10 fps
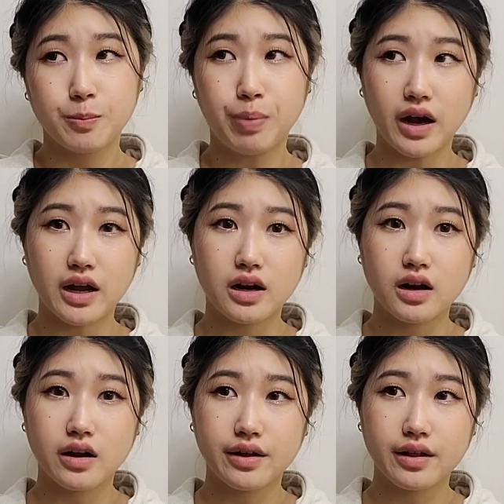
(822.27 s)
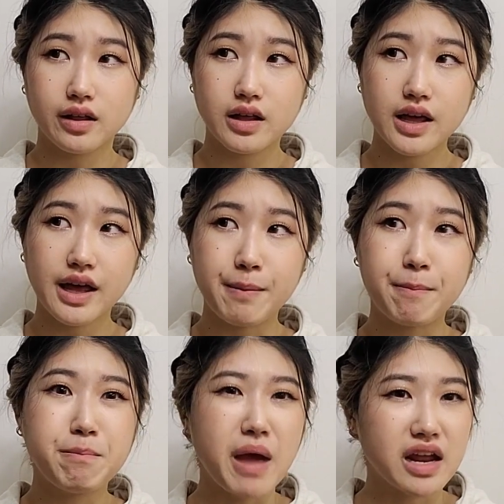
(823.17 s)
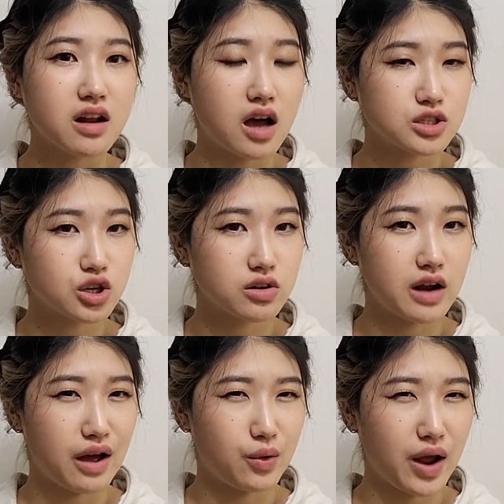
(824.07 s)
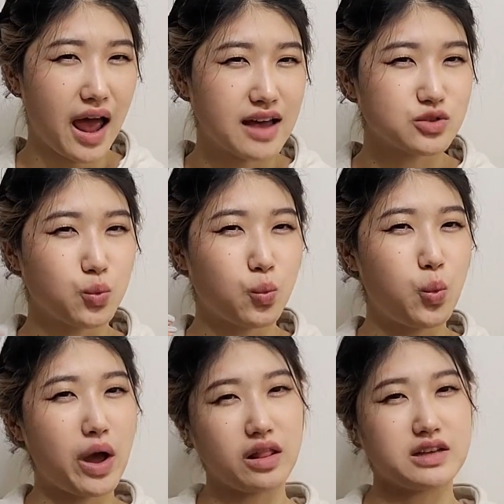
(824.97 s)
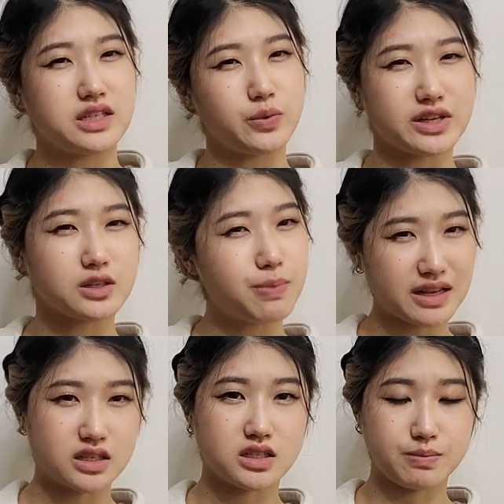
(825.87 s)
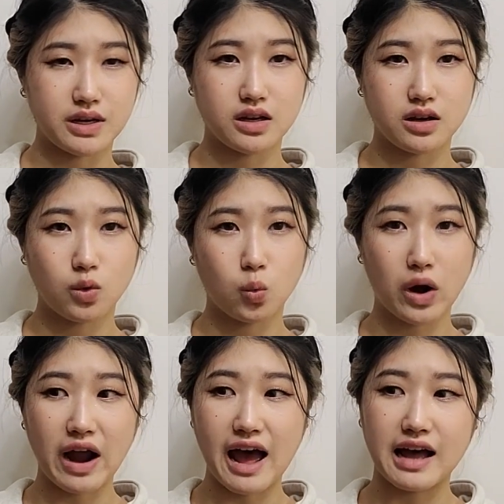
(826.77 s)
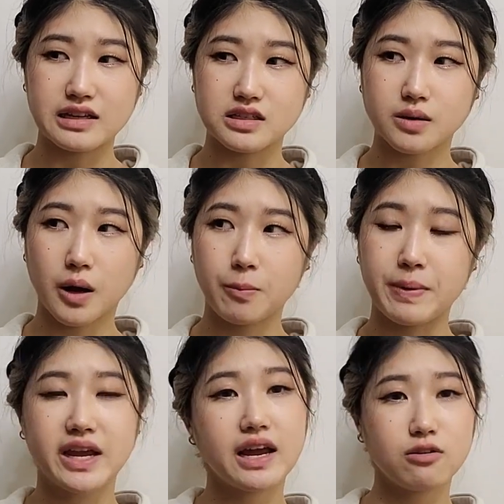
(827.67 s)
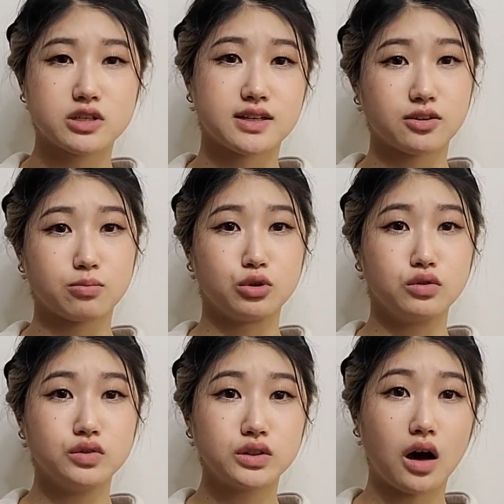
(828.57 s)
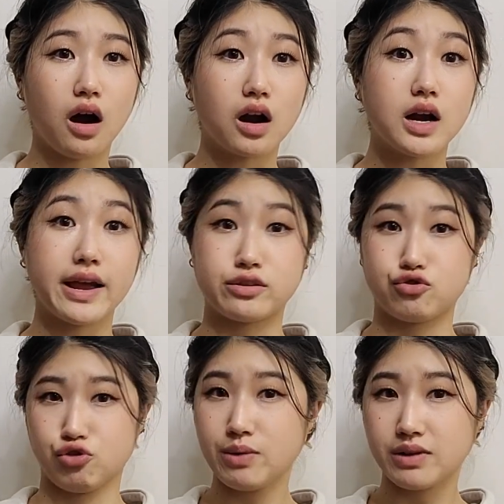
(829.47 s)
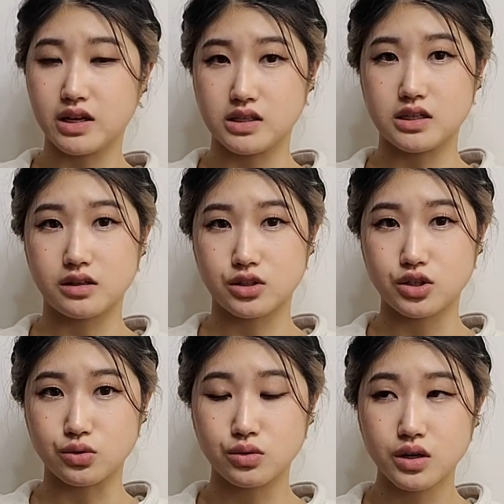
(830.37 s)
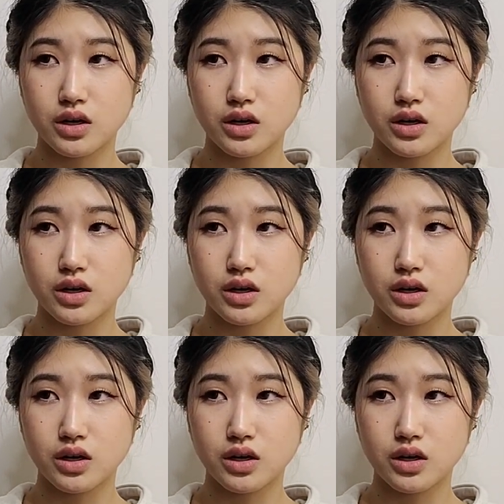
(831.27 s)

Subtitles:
but it may not turn out as well as you expect it to be. Whereas beginner skilled moves are extremely easy to do.